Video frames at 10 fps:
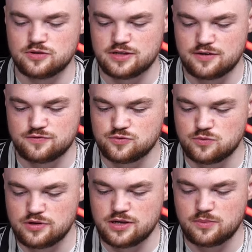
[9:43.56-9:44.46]
have to
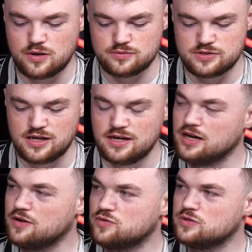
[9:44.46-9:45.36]
worry about
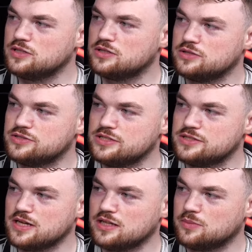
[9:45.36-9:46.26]
every little
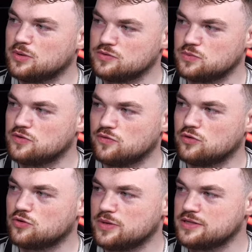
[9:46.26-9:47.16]
detail about
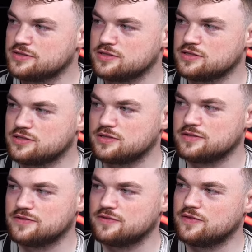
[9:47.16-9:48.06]
performance and
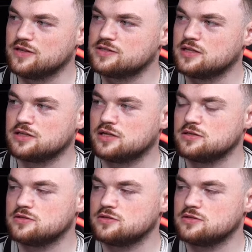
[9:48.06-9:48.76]
things like that.